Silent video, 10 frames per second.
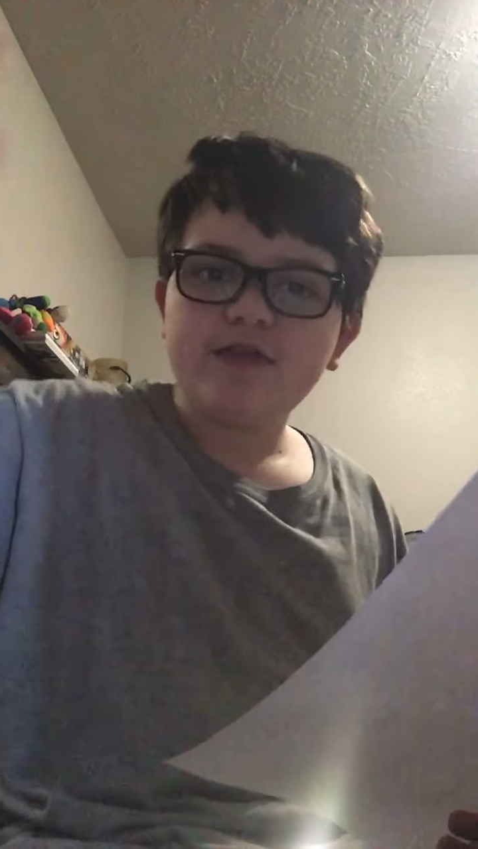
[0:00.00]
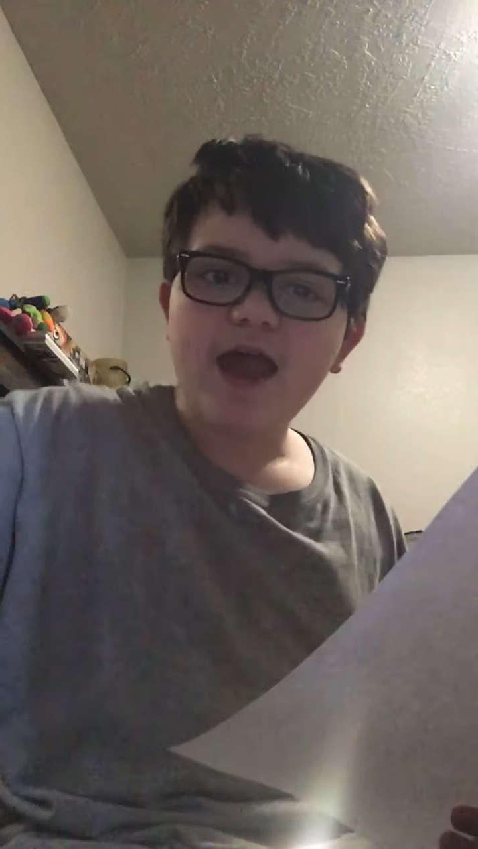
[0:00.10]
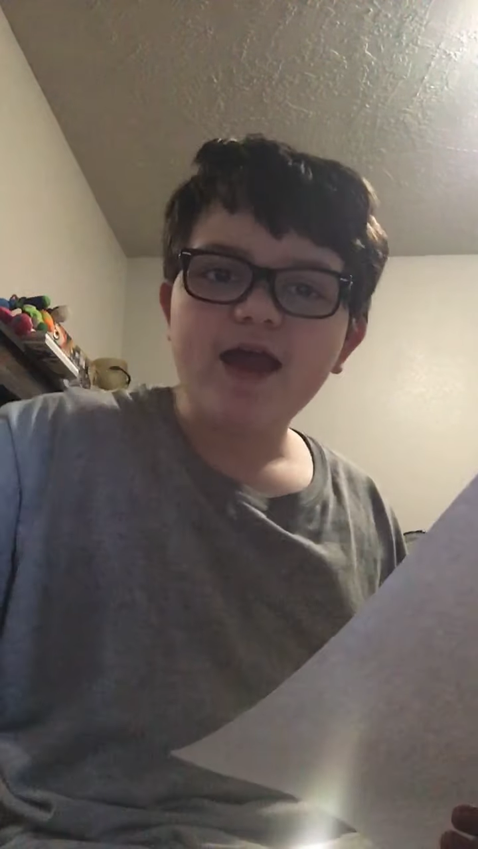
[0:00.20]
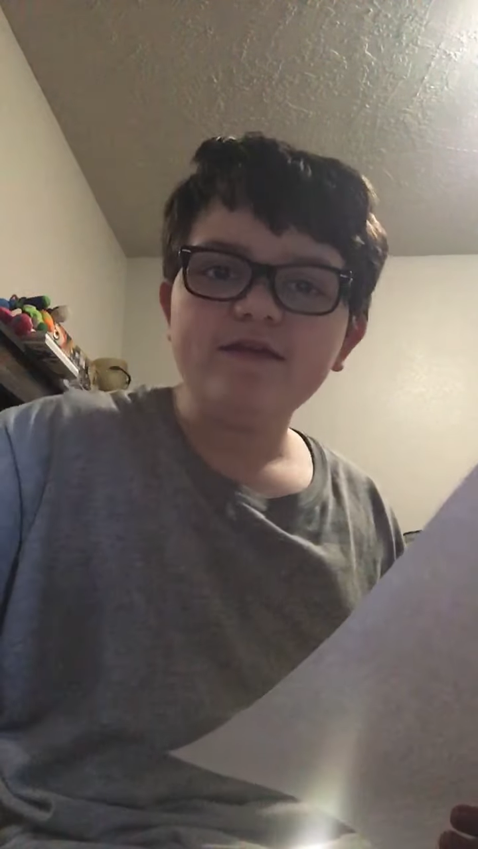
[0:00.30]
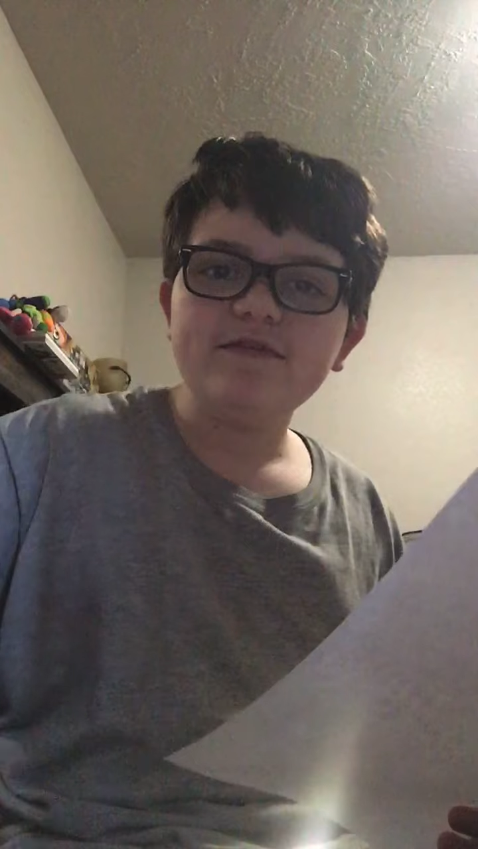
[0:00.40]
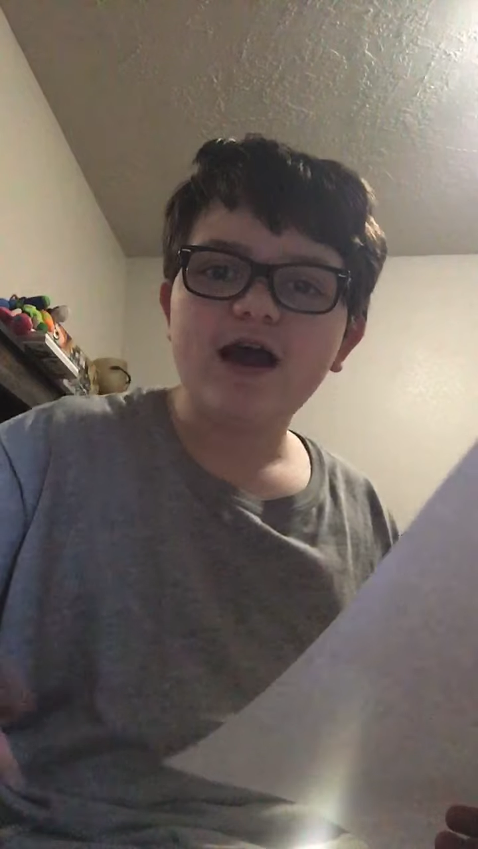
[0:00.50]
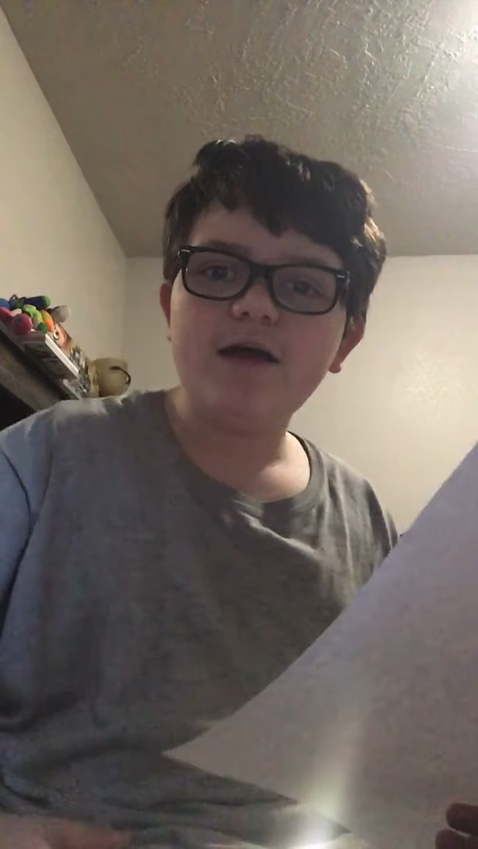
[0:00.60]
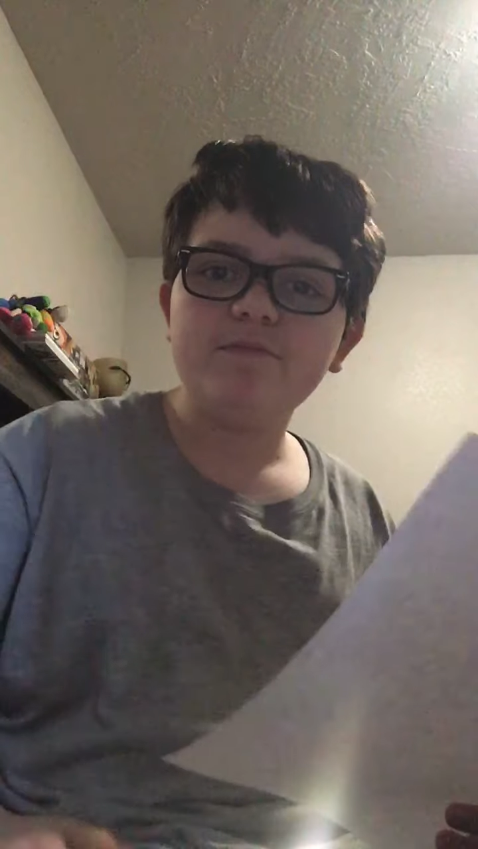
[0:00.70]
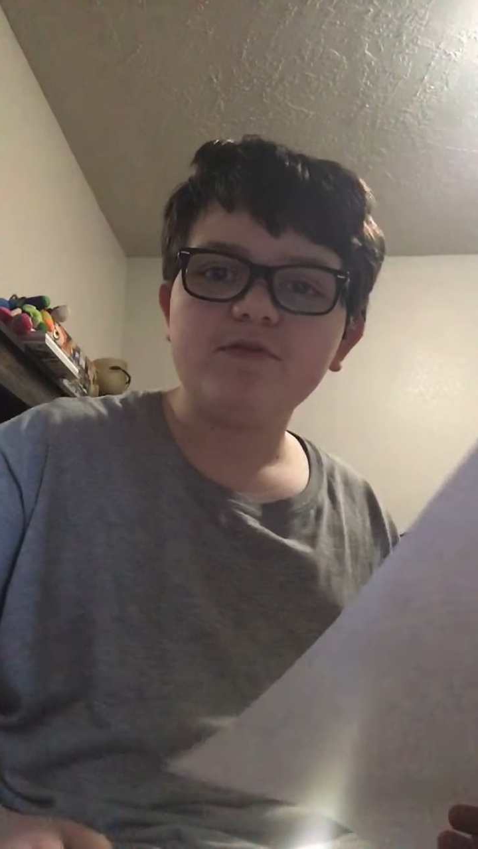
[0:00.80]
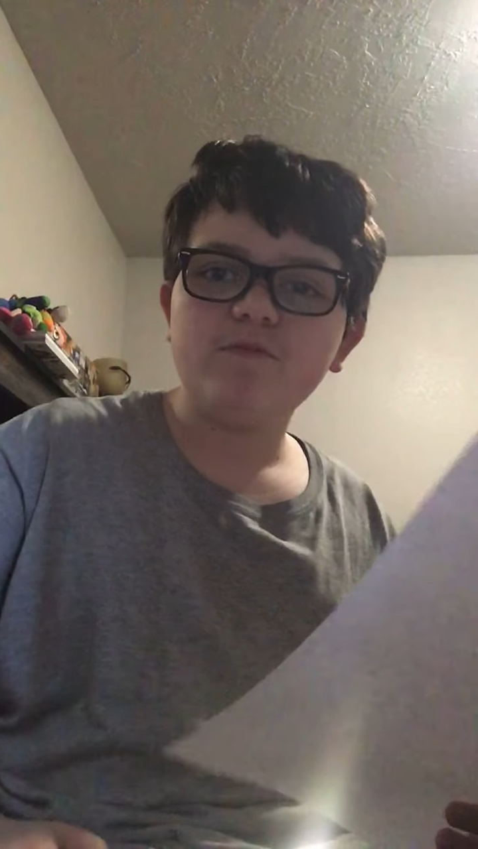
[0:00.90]
10
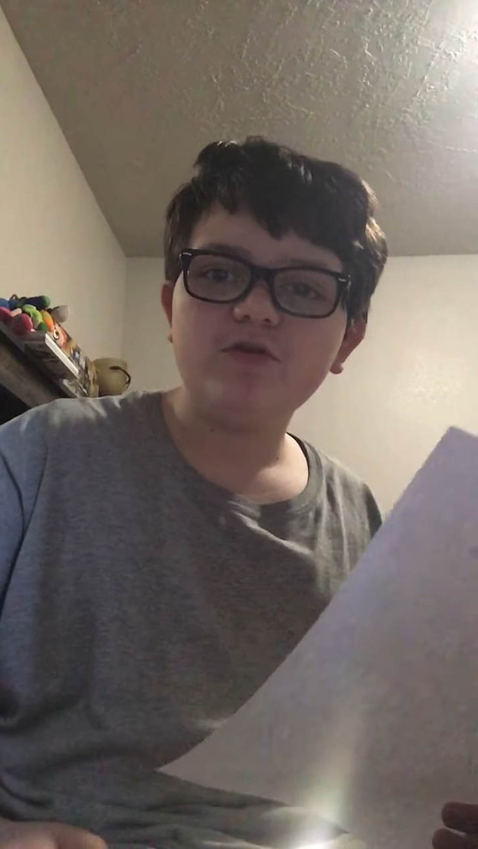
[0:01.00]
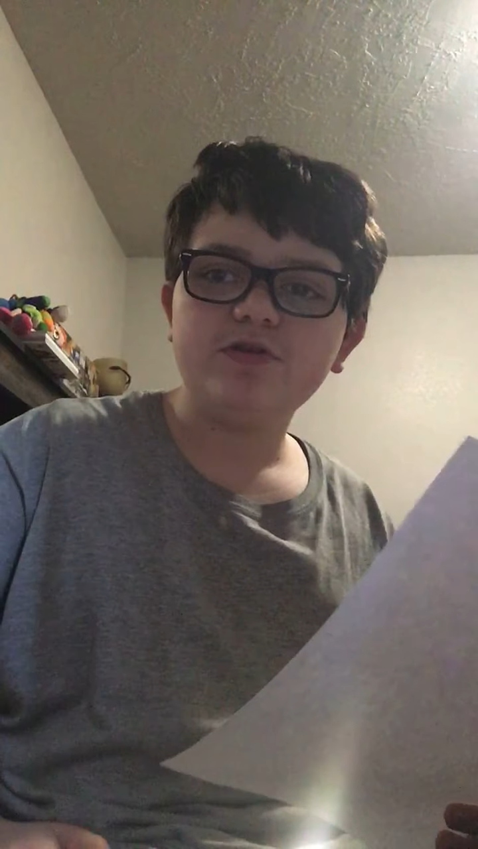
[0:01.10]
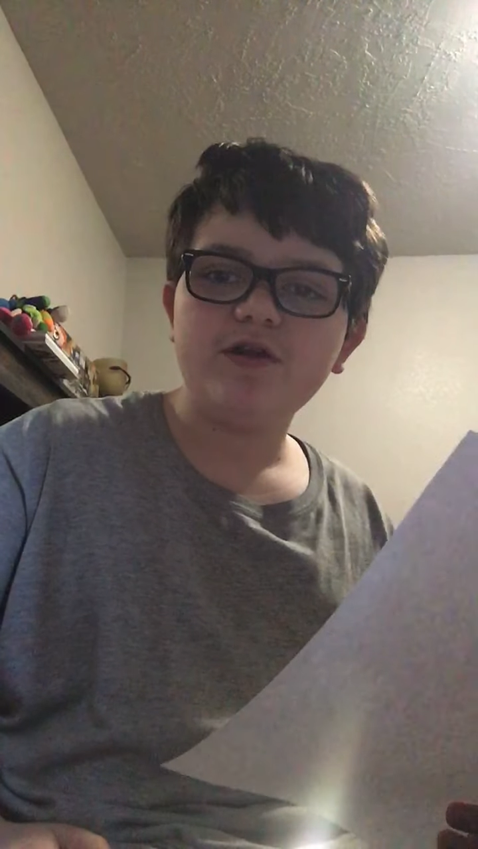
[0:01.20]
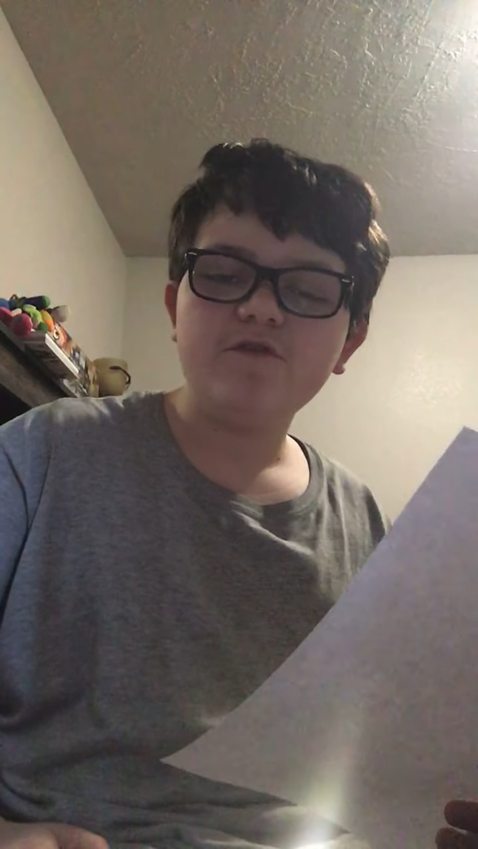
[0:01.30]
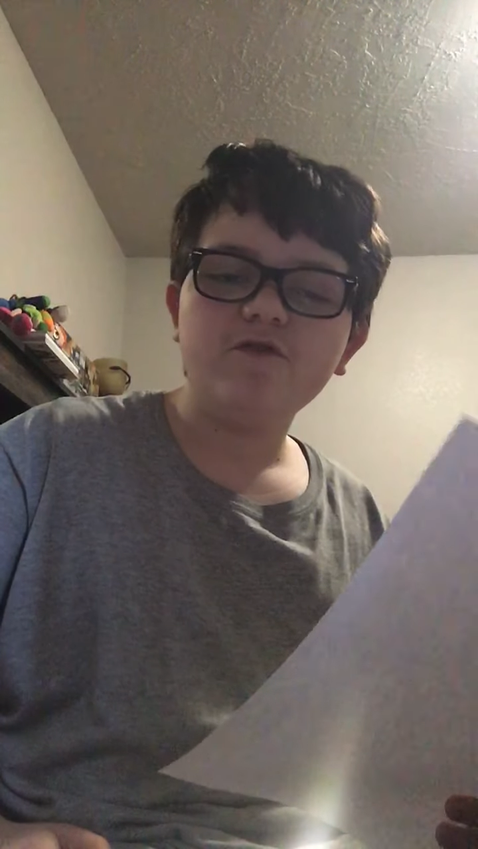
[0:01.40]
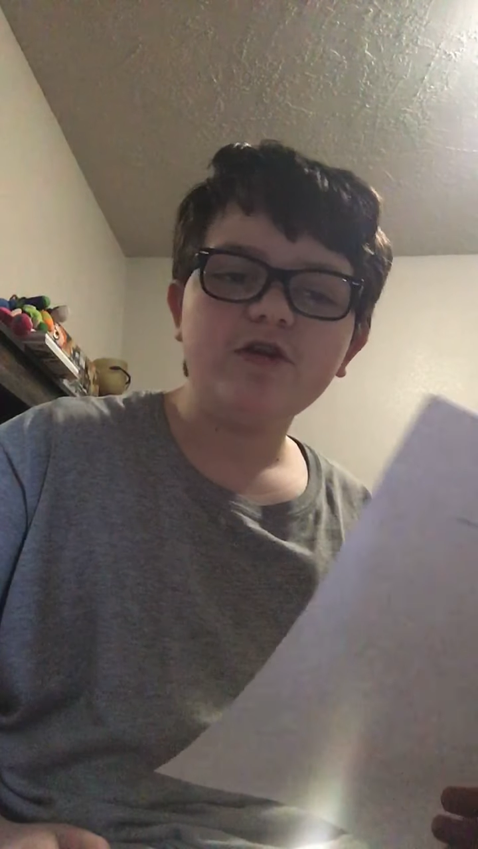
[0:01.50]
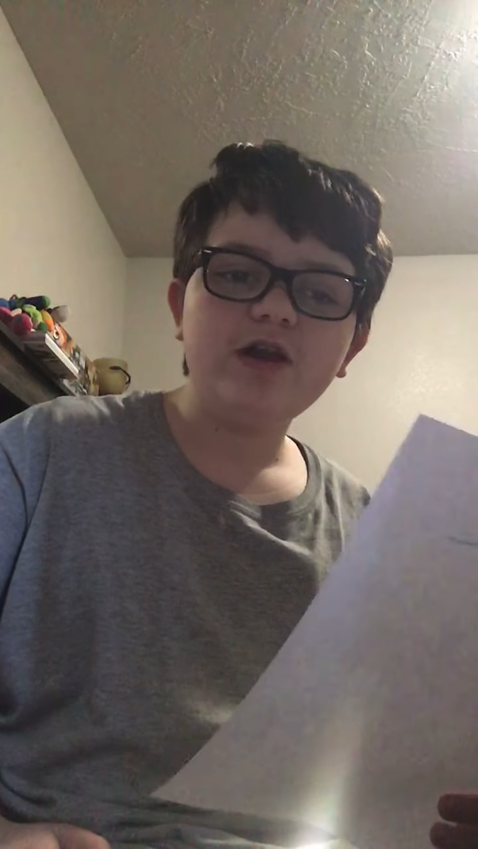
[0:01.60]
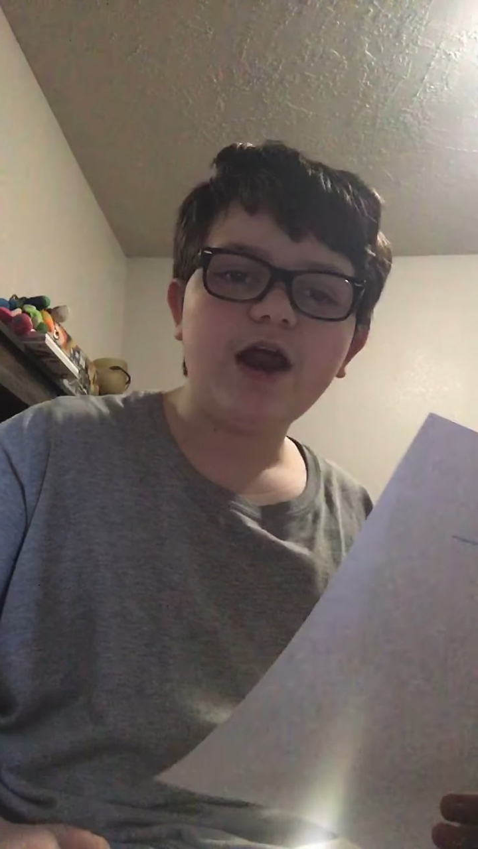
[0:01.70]
times more different,